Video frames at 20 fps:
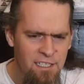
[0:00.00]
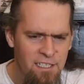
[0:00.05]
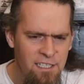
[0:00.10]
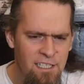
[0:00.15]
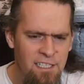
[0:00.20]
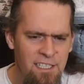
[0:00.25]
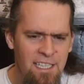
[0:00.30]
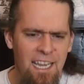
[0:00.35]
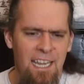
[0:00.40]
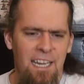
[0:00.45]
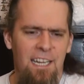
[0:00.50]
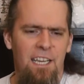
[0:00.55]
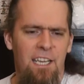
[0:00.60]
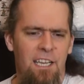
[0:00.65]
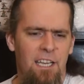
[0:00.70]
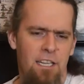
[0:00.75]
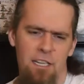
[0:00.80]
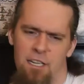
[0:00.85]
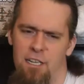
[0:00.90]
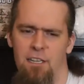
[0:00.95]

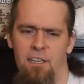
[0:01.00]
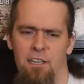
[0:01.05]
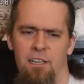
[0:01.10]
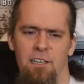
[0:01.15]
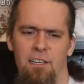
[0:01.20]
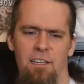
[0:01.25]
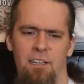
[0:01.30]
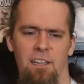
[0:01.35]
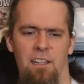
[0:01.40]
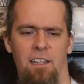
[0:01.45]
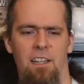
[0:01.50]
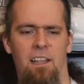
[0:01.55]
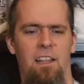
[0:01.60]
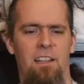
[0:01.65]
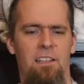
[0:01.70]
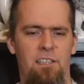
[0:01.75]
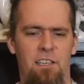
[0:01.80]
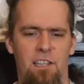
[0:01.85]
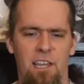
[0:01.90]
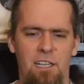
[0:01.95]
Steenigan.
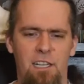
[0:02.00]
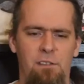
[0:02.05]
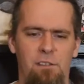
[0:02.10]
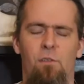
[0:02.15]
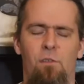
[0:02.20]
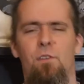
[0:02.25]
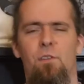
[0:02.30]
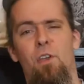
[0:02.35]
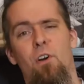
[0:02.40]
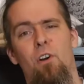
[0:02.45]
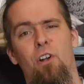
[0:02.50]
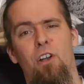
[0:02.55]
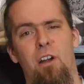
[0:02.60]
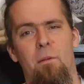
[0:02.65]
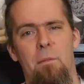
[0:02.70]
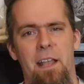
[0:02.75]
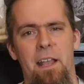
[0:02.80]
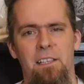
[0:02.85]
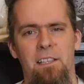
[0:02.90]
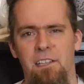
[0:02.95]
So thanks for all your
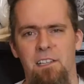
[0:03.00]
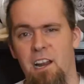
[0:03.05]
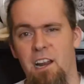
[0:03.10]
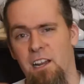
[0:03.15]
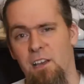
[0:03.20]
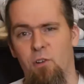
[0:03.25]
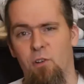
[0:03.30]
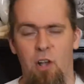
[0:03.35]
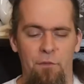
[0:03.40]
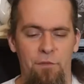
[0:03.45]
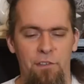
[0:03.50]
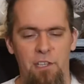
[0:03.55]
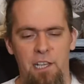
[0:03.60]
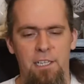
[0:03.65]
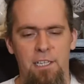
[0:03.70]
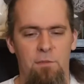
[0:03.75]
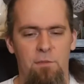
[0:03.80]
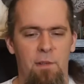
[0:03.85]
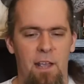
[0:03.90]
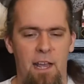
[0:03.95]
comments and our little
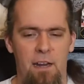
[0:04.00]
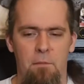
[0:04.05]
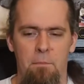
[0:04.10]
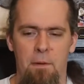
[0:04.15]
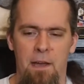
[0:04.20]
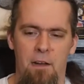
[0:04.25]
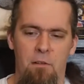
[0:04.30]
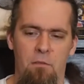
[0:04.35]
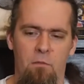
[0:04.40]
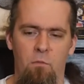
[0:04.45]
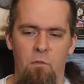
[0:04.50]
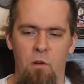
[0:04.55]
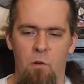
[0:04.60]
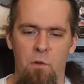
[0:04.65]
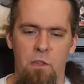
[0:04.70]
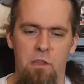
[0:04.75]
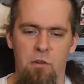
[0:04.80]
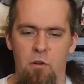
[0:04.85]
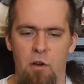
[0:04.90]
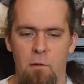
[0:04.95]
conversation we had about what
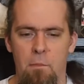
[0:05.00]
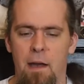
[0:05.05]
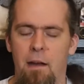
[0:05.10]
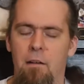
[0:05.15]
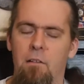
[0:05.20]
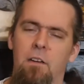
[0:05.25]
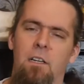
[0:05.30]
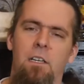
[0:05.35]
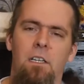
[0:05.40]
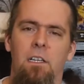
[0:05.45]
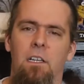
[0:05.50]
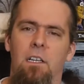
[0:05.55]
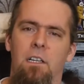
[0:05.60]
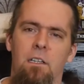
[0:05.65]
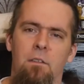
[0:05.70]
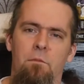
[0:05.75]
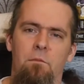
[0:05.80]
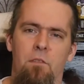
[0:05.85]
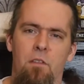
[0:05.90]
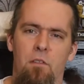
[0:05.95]
we thought about
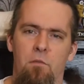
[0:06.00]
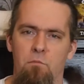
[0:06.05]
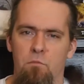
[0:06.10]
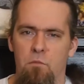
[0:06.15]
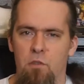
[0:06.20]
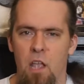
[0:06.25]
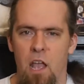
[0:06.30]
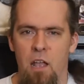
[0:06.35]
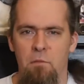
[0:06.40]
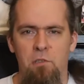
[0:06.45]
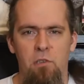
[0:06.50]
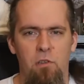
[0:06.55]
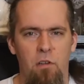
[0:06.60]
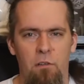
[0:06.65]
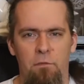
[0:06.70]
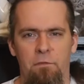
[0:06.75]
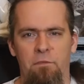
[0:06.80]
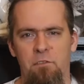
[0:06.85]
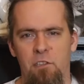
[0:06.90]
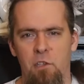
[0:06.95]

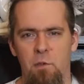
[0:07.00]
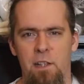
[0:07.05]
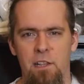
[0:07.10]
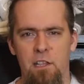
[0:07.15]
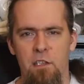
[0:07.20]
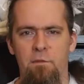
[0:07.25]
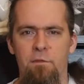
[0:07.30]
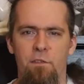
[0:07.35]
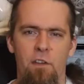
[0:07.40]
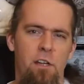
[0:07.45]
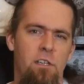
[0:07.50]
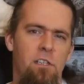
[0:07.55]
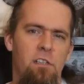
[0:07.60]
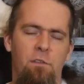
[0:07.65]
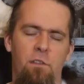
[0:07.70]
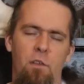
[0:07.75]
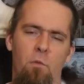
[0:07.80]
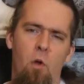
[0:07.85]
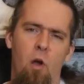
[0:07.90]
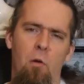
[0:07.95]
sort of doing
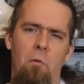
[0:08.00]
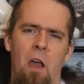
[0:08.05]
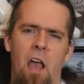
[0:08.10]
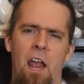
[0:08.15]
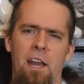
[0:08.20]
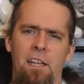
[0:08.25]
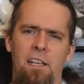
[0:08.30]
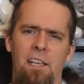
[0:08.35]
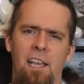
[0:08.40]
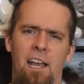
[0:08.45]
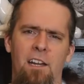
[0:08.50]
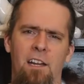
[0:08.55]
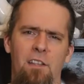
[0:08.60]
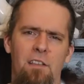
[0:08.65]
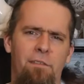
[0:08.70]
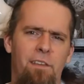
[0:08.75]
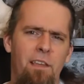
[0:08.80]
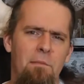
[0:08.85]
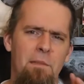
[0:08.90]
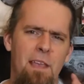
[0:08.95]
conversions for the Warp Lightning Cannon.
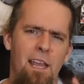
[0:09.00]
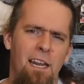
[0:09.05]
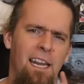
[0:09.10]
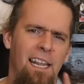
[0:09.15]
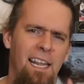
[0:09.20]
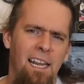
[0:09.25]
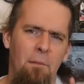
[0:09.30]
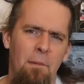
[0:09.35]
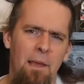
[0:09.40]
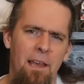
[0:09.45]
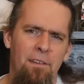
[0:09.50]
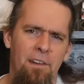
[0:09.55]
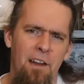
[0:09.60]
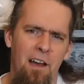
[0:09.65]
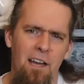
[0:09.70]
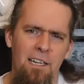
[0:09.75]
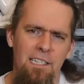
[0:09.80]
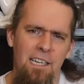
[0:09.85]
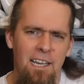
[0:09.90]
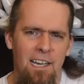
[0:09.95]
You've given me a little bit of an
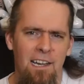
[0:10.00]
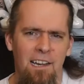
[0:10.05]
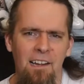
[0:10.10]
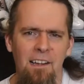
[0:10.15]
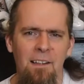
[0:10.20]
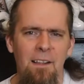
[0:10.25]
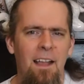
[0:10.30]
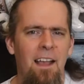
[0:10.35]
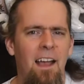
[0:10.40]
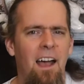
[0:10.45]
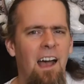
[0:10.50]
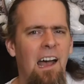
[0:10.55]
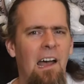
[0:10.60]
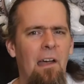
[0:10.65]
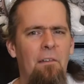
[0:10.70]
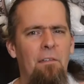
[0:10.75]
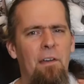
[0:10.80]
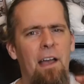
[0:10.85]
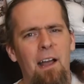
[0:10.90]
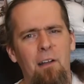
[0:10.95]
idea
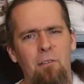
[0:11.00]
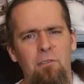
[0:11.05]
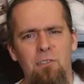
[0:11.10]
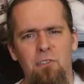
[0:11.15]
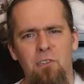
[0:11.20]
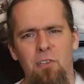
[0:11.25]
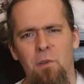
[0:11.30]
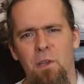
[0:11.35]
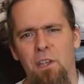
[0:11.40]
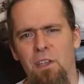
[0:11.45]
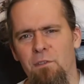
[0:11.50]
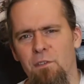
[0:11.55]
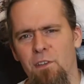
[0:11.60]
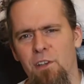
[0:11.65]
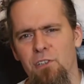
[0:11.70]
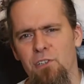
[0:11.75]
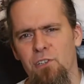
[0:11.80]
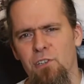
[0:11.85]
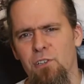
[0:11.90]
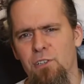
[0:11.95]
of how to do a
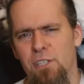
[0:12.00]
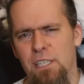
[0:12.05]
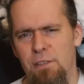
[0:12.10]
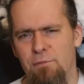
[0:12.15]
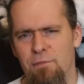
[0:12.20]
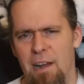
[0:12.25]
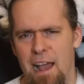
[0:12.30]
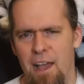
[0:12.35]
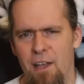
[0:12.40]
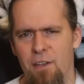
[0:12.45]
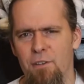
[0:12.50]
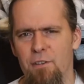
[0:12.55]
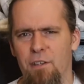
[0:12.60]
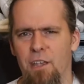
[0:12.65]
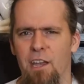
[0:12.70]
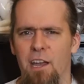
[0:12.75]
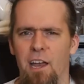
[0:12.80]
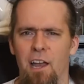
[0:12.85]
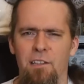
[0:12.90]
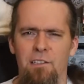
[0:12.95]
conversion using the Rat
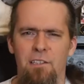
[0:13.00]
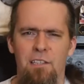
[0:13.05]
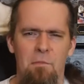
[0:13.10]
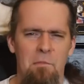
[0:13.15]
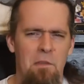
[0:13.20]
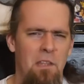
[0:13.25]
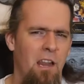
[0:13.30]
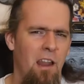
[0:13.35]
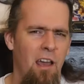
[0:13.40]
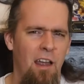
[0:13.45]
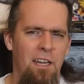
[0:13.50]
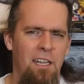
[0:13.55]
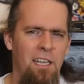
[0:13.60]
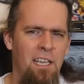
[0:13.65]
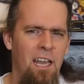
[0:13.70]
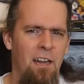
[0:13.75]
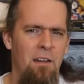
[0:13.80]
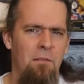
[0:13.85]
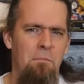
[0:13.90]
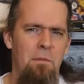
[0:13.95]
Ogre and some of the Lightning
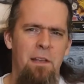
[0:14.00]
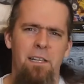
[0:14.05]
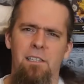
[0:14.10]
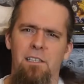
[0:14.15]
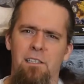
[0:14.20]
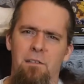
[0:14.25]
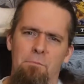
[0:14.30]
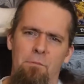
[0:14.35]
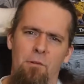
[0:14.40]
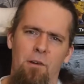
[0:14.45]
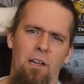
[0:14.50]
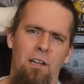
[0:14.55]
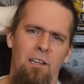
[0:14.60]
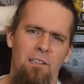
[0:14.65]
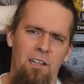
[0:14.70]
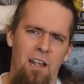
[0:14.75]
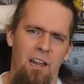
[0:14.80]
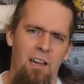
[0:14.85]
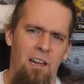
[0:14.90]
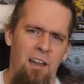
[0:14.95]
Cannon bits to put
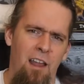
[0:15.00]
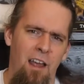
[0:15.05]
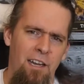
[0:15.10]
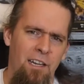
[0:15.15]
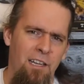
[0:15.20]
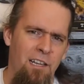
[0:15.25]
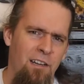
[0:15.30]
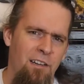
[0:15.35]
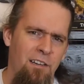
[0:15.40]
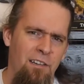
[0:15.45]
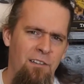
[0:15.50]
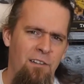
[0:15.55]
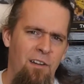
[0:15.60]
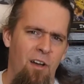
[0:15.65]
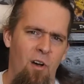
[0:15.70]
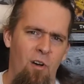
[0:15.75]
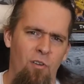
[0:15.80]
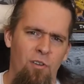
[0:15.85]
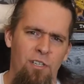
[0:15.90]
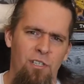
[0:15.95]
a kind of Lightning Cannon
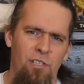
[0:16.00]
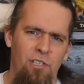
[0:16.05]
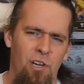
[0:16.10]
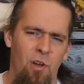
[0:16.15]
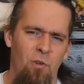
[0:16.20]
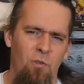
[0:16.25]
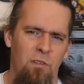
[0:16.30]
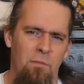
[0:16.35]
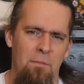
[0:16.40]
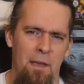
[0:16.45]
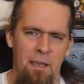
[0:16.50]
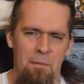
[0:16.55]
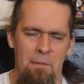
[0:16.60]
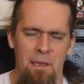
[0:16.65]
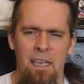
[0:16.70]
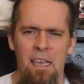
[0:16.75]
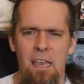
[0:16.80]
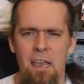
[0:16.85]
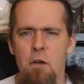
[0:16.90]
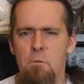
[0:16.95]
on his shoulder
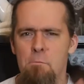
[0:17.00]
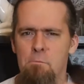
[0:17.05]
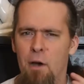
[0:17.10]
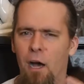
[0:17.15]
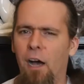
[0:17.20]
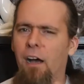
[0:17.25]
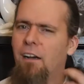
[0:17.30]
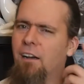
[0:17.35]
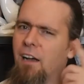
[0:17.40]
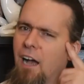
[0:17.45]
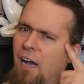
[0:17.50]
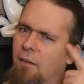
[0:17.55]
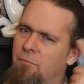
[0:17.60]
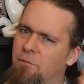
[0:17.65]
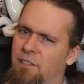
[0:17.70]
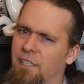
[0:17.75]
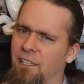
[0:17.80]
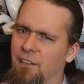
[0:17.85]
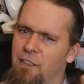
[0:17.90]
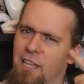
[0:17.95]
maybe. But I'm
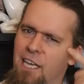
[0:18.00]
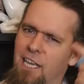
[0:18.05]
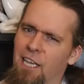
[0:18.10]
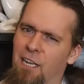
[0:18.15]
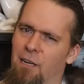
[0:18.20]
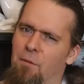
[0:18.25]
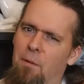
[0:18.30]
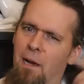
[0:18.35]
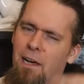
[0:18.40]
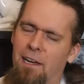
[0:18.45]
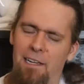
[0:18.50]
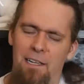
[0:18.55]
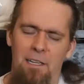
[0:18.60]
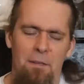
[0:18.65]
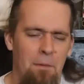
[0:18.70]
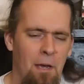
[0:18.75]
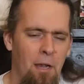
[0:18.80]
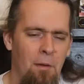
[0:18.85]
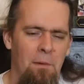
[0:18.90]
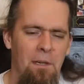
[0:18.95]
still thinking about it at
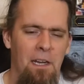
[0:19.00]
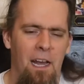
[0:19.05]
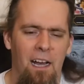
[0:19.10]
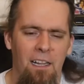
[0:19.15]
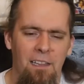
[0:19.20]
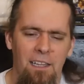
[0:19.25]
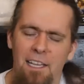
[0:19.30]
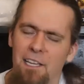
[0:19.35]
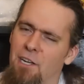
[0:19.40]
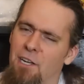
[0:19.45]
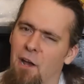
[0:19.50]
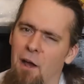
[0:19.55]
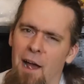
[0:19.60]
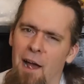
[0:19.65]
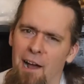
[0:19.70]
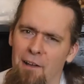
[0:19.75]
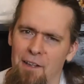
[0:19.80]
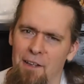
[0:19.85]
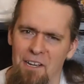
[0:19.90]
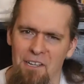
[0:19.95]
the moment. I'll let you know
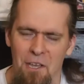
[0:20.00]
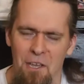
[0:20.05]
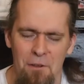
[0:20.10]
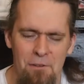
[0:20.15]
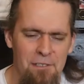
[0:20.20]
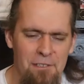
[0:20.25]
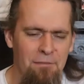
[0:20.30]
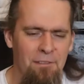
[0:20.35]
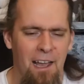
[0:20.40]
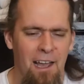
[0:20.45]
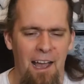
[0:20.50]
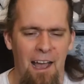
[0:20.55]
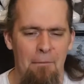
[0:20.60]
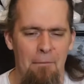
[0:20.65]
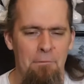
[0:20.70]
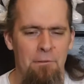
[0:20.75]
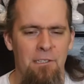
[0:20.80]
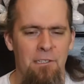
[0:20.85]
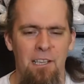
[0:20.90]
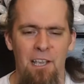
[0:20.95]
how that goes if that
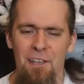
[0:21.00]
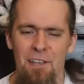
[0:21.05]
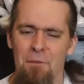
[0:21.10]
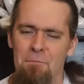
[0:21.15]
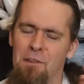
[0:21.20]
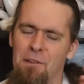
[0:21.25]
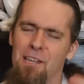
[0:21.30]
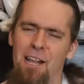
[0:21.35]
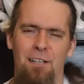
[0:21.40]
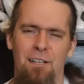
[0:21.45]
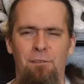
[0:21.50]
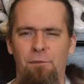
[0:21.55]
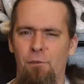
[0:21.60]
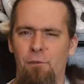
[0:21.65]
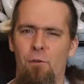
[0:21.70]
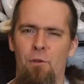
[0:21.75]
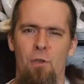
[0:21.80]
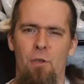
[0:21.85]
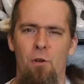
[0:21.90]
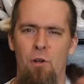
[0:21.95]
happens. But thanks
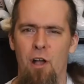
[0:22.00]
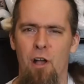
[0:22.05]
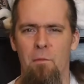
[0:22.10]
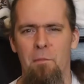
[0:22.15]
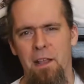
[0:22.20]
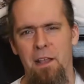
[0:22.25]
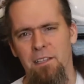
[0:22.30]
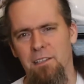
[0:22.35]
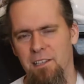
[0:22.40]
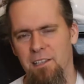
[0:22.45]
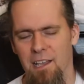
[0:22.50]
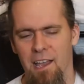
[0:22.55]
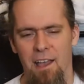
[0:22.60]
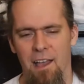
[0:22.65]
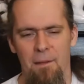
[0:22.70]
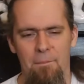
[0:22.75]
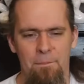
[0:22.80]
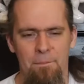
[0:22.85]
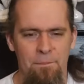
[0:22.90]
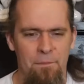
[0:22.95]
for all your comments
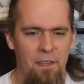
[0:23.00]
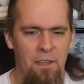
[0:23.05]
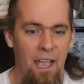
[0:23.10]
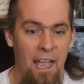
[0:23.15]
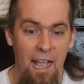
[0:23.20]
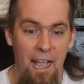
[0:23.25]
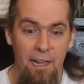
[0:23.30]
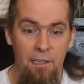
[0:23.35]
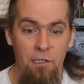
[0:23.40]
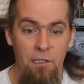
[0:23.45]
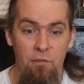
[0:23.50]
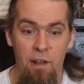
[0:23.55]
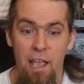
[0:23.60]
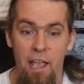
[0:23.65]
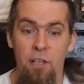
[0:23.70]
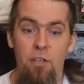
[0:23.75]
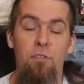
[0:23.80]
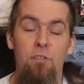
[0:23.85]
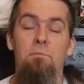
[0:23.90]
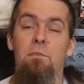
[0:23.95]
and
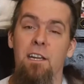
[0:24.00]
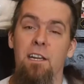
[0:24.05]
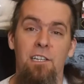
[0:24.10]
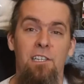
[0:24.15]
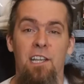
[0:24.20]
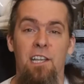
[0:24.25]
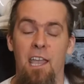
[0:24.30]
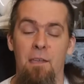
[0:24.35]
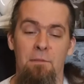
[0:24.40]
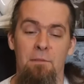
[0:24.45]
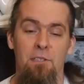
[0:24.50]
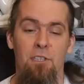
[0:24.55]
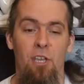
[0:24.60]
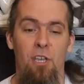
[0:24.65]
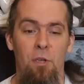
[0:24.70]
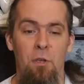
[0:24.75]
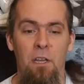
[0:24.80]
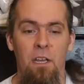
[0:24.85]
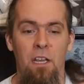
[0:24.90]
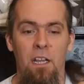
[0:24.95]
great, a good miniature gaming
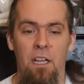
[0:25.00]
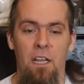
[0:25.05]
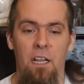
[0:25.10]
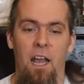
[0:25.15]
too.